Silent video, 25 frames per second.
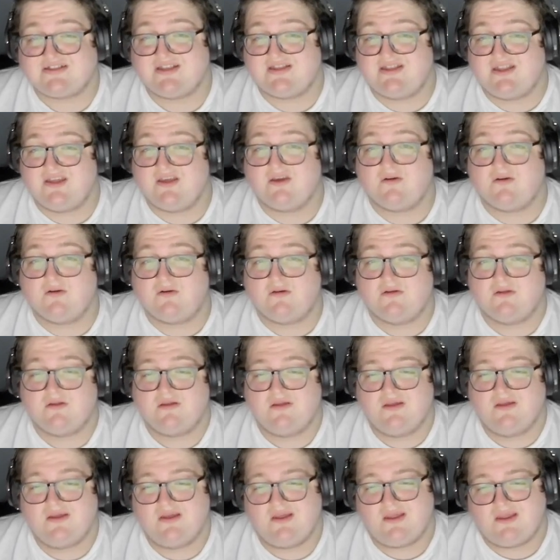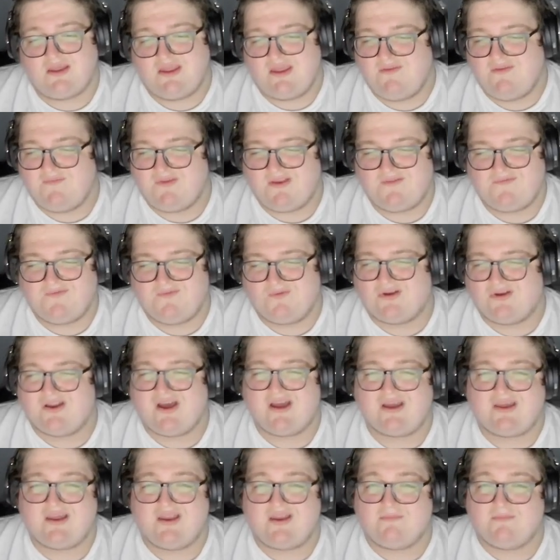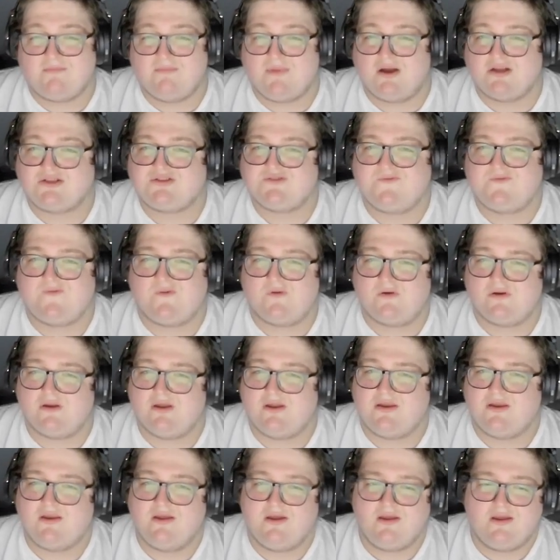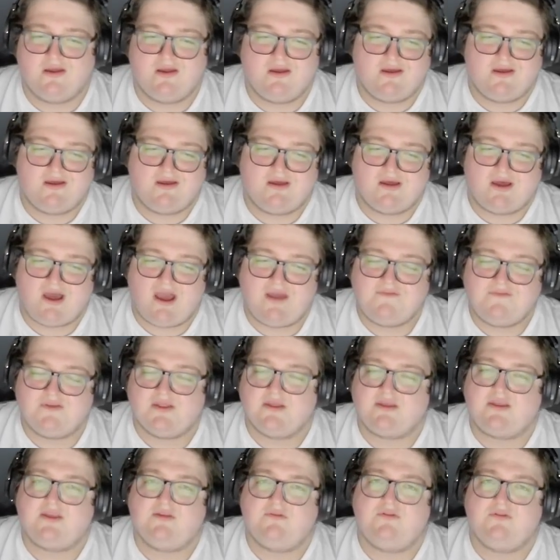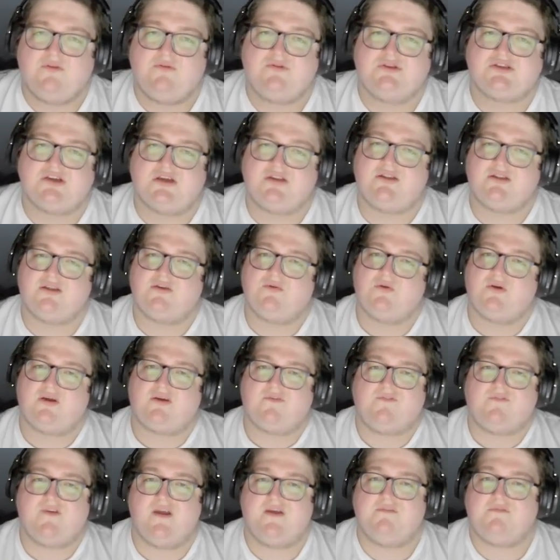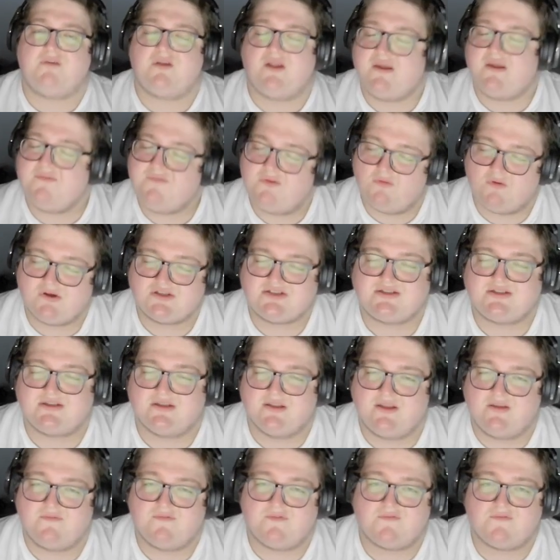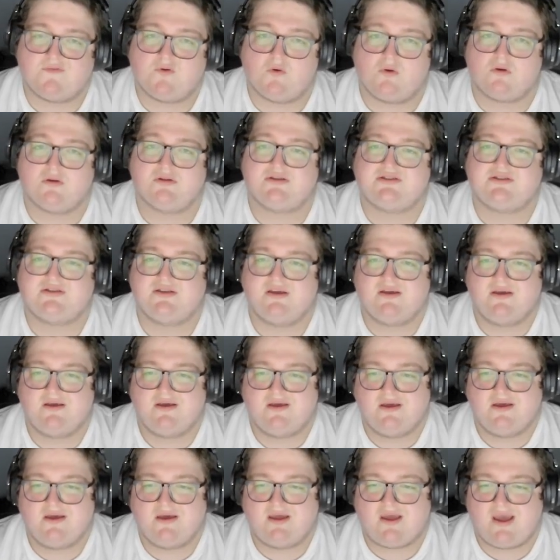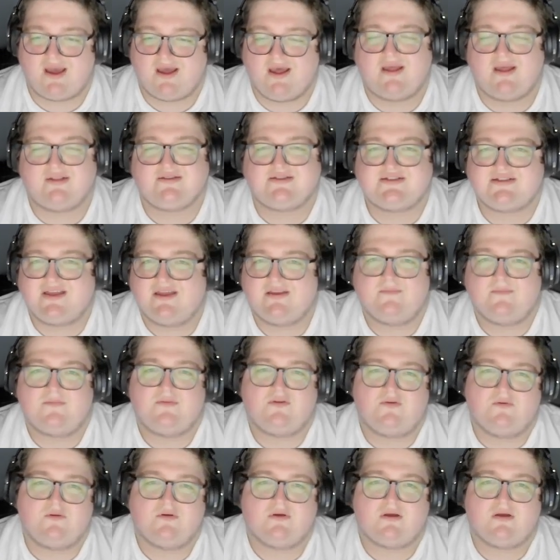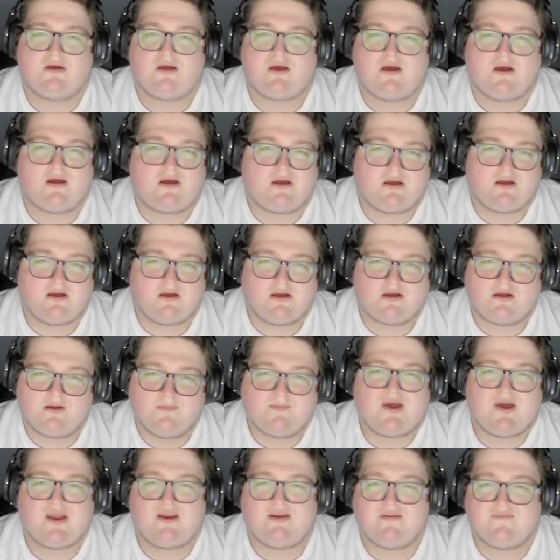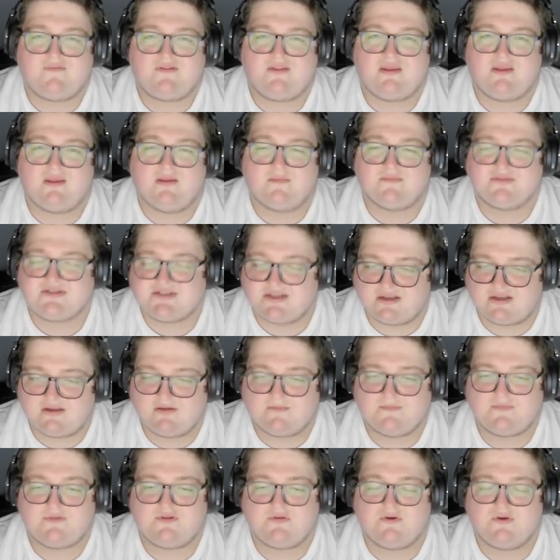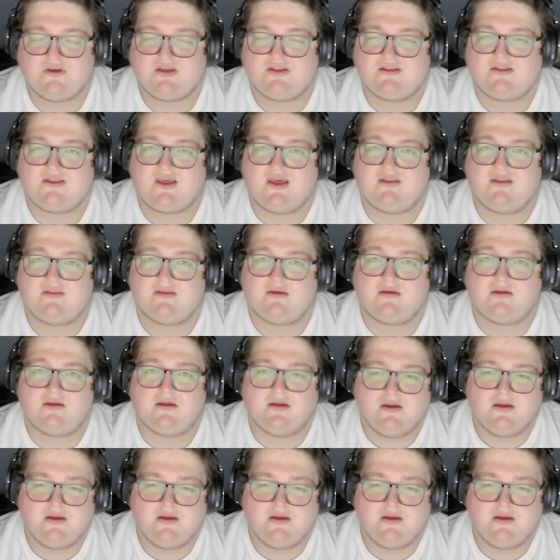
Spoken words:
deal, even if we're not getting much for it, I feel like you do Jonathan Quick a favor, if he wants to leave, of course, and send him to a competitive team. Send him to a contender.